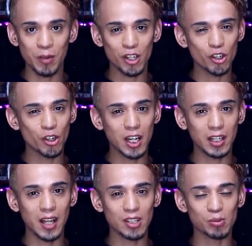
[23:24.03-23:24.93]
Make sure you
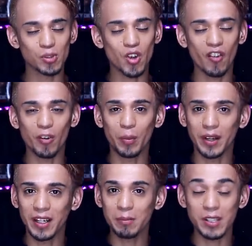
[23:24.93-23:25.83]
click that subscriber
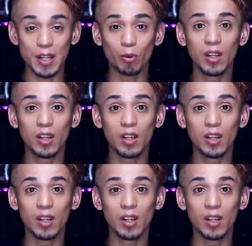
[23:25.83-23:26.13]
button because I would